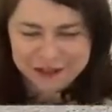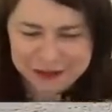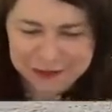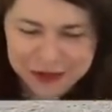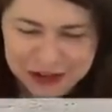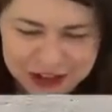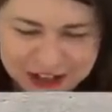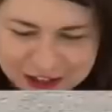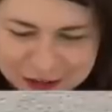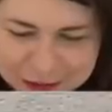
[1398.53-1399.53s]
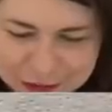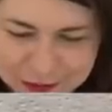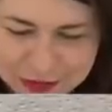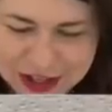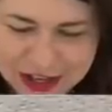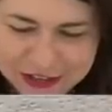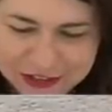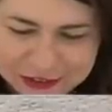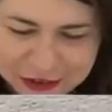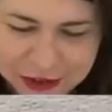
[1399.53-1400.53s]
it when Bruno, I hear him from the
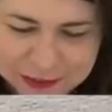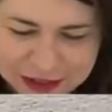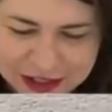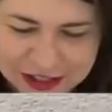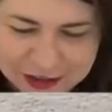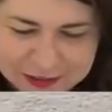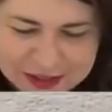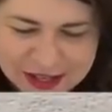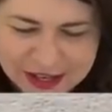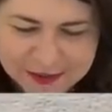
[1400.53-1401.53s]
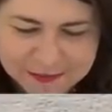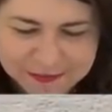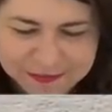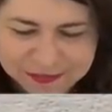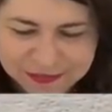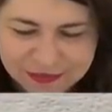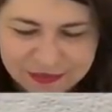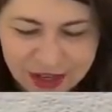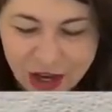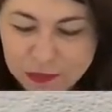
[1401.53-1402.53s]
other room and I hear him saying,
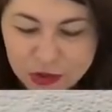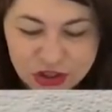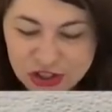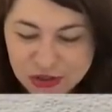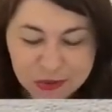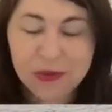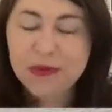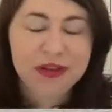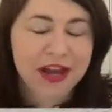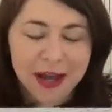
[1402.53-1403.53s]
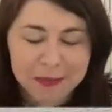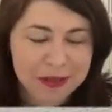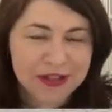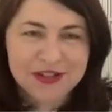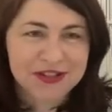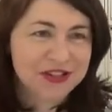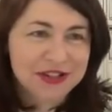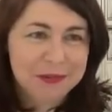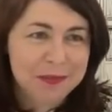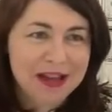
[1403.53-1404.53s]
I'm wishing you all the happiness you
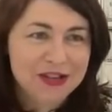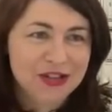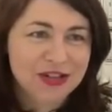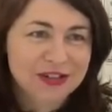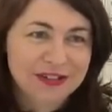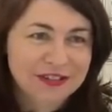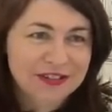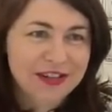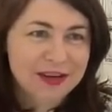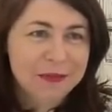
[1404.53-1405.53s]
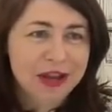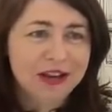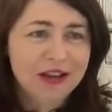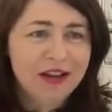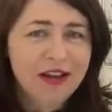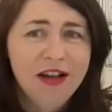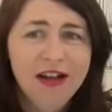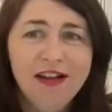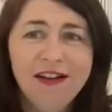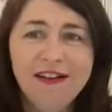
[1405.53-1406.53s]
can imagine. And I'm like,
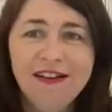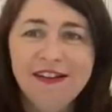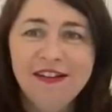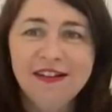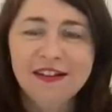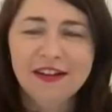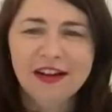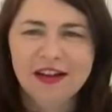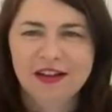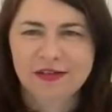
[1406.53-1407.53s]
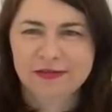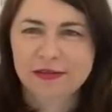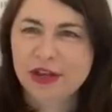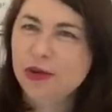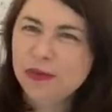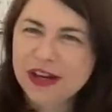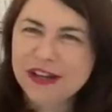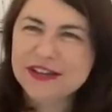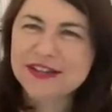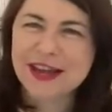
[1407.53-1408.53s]
oh, uh. Were you
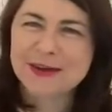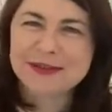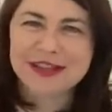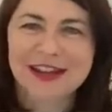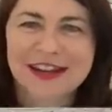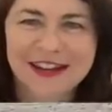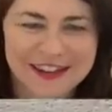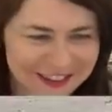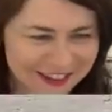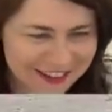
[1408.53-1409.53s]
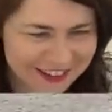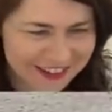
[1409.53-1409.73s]
reading a stamp set? Yes.